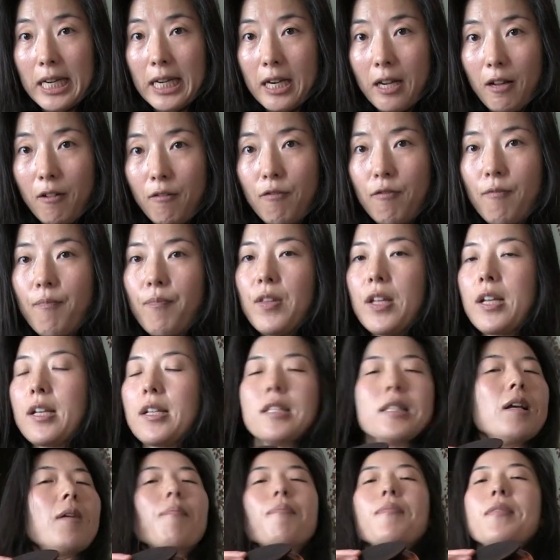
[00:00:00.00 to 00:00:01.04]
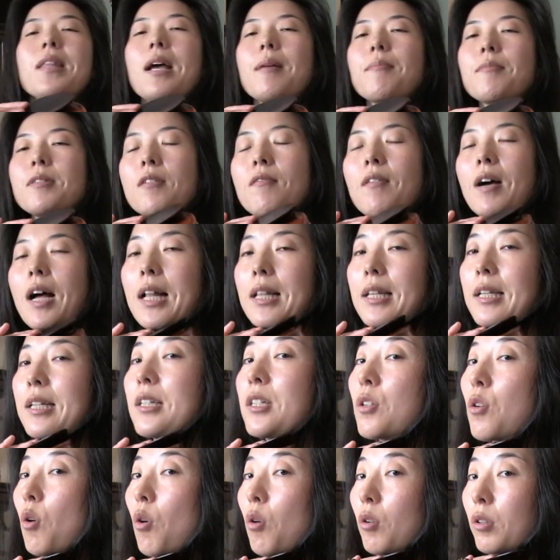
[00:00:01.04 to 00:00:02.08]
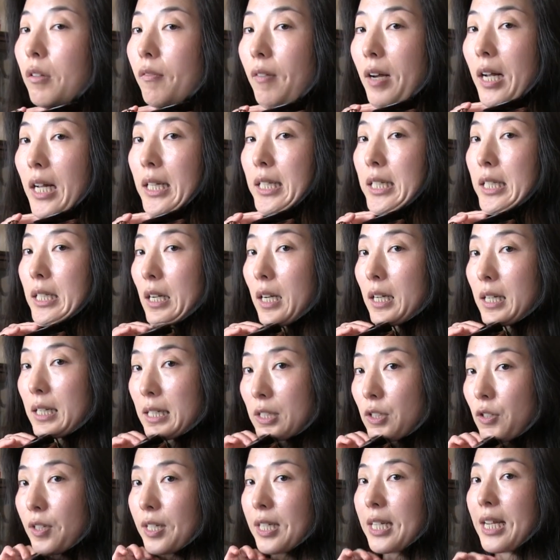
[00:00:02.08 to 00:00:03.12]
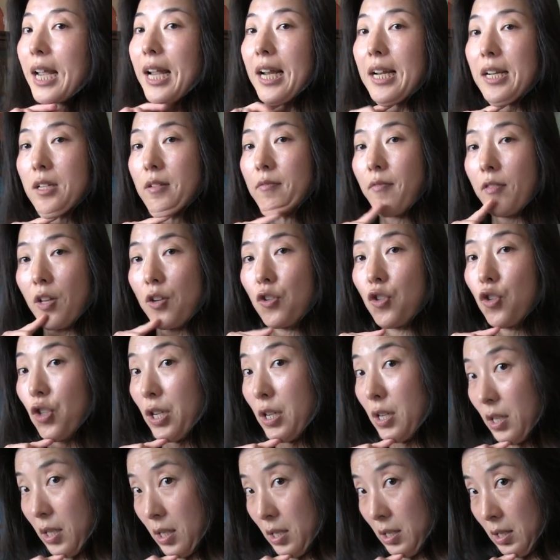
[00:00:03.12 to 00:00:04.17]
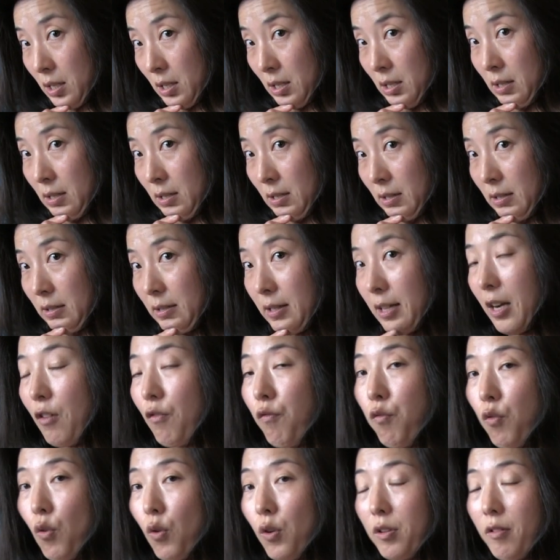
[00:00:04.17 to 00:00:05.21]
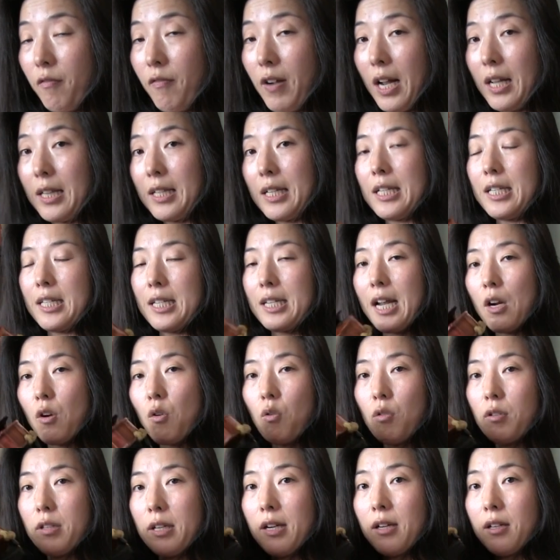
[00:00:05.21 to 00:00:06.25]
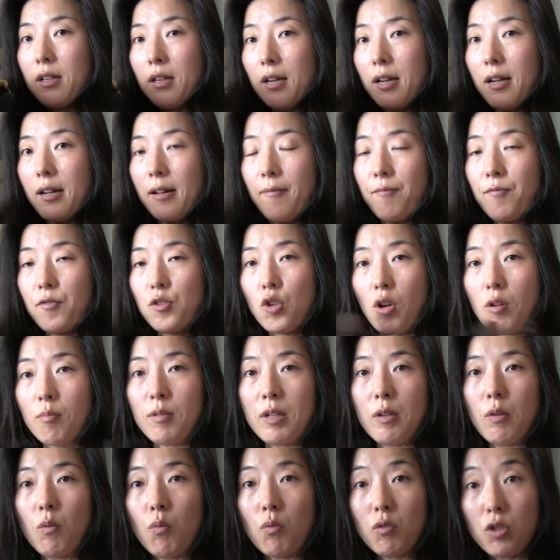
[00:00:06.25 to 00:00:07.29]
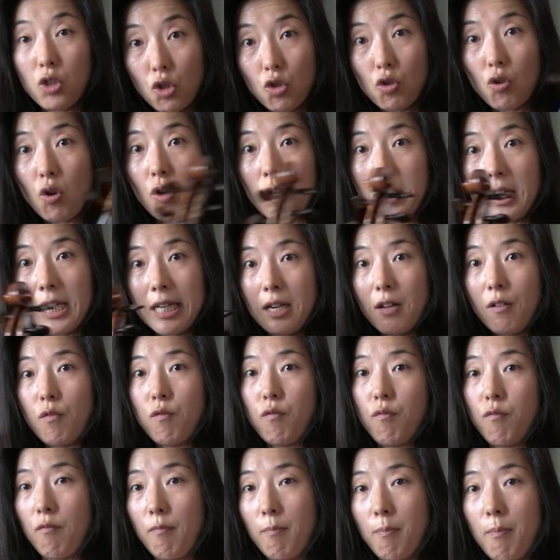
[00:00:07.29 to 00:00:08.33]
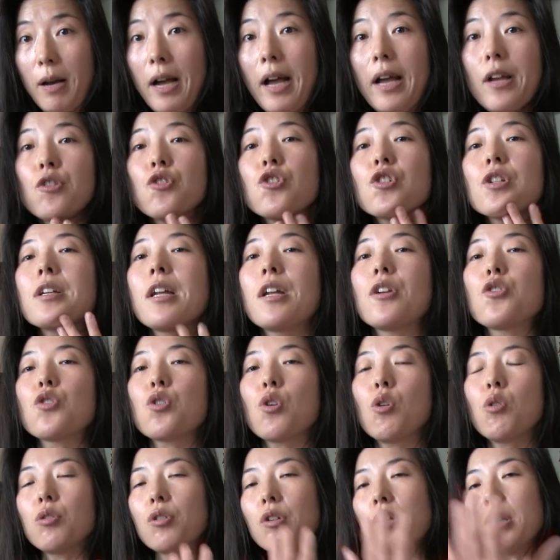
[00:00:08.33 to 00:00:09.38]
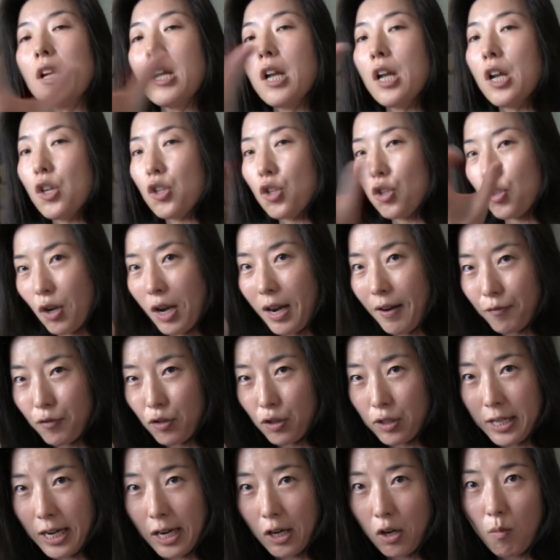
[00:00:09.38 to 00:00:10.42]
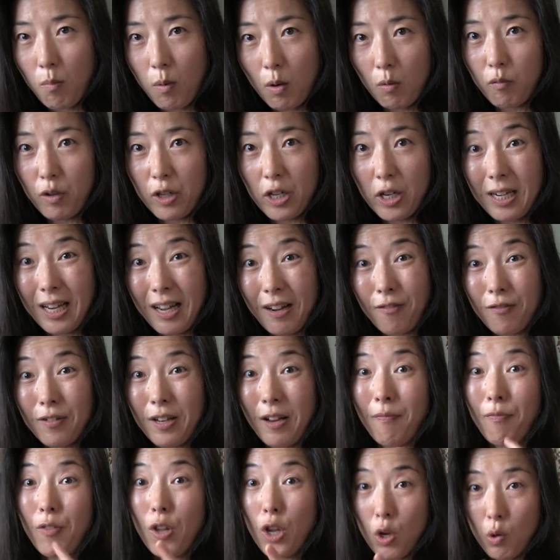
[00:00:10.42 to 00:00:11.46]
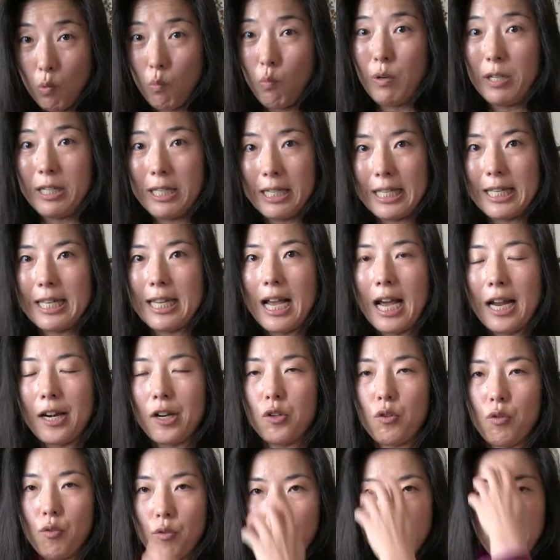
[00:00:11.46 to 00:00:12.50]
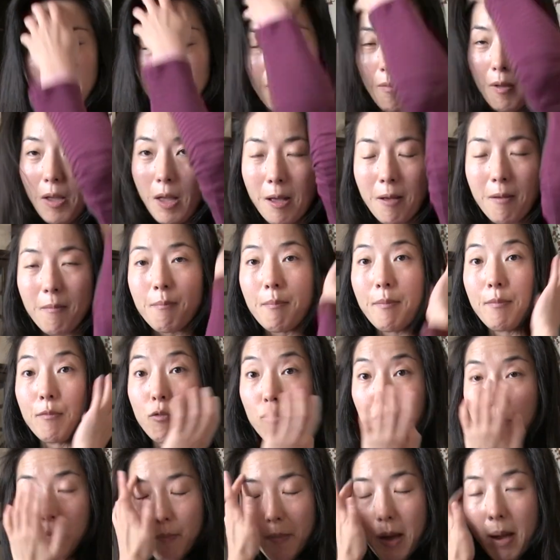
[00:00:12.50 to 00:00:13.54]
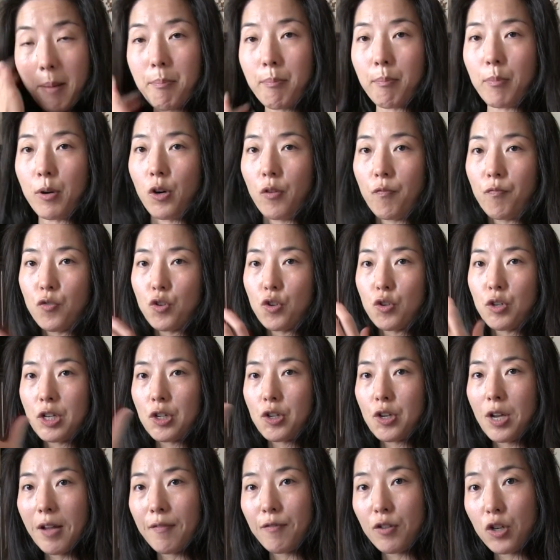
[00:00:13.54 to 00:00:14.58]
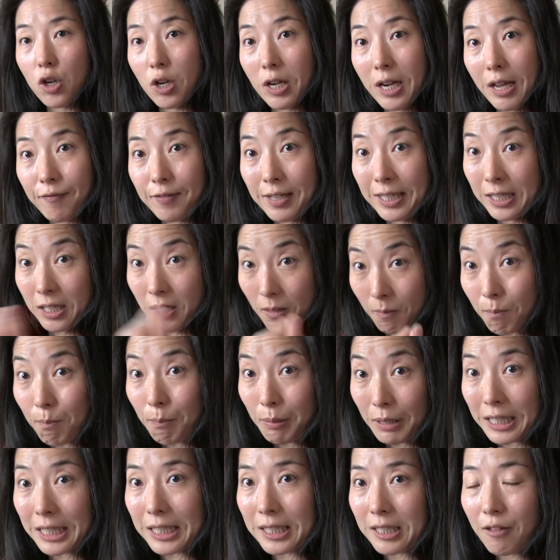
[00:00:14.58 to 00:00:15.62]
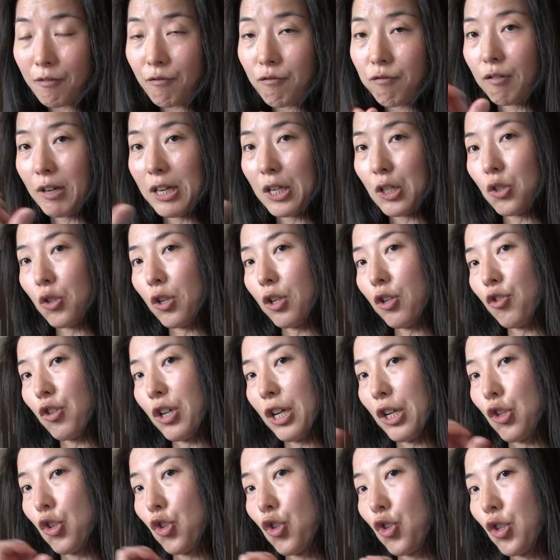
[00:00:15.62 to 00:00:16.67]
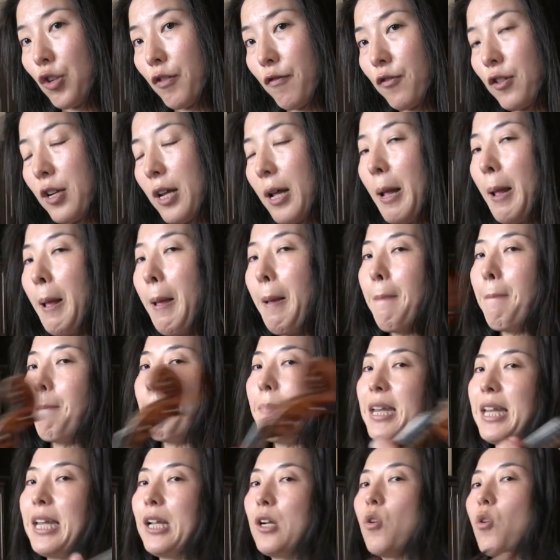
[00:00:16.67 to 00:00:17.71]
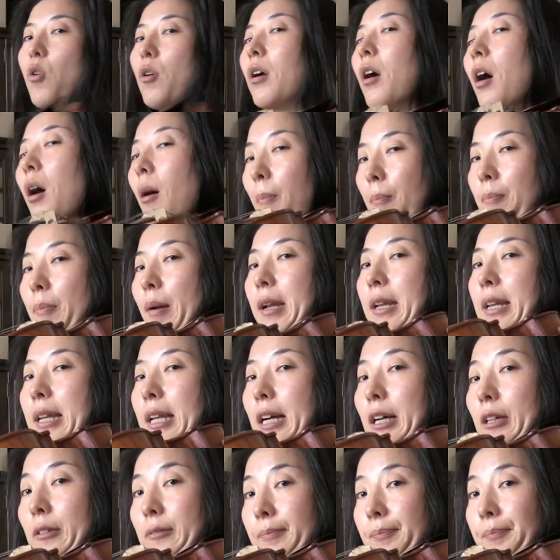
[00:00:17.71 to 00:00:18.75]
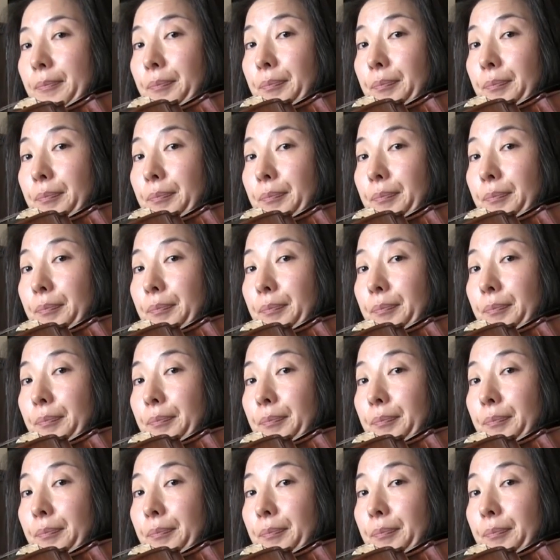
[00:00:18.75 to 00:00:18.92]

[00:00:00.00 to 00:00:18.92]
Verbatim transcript: enough. Sometimes the violinists hold the violin a little to the end of the chin, therefore the violin is not holding um, strongly, strongly enough by chin and shoulder, so you have to take over with your left hand, which is not a good thing. M remember, you need to have your left hand completely free so that you can shift, meaning going up and down.